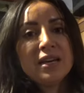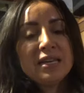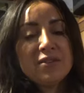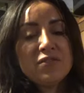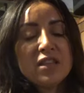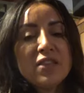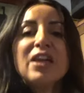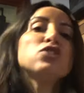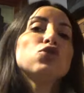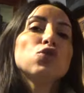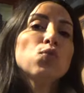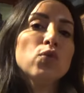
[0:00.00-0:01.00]
given that they
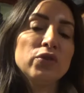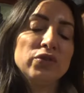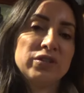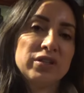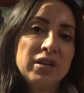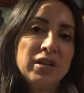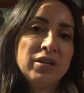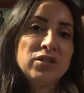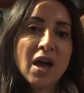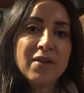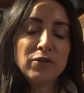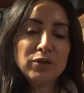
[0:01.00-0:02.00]
do want
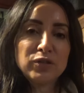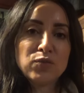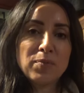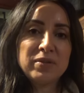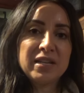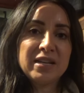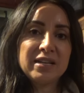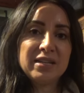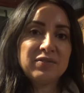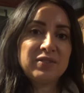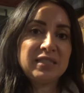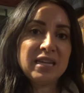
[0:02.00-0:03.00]
diverse
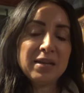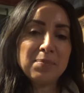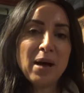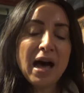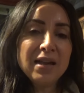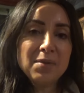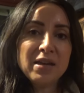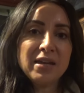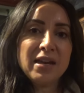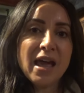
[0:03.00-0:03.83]
representatives in Parliament.